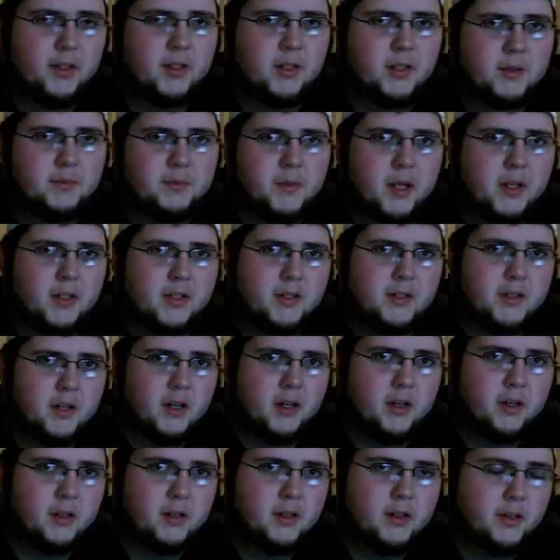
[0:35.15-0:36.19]
these matches
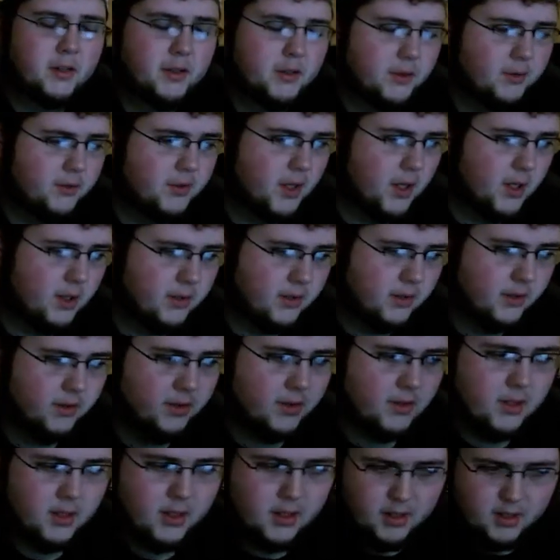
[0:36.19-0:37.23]
are in the
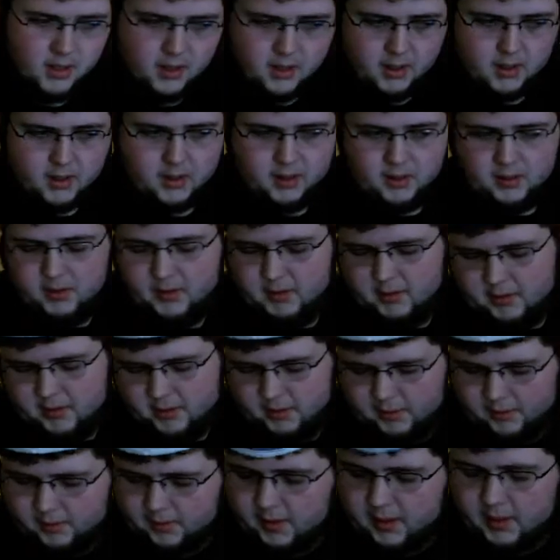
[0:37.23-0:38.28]
2000s.
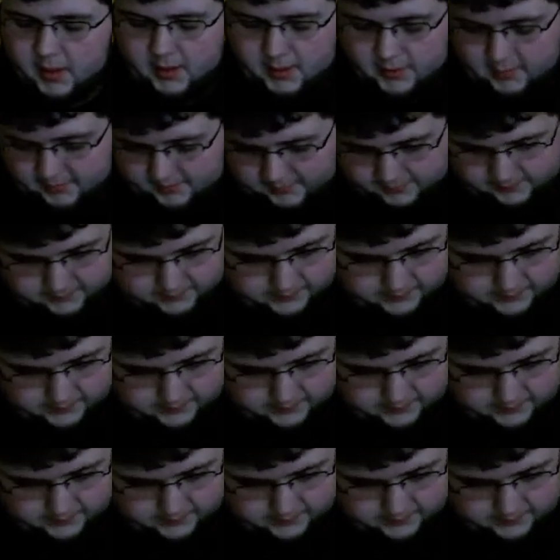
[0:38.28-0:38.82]
So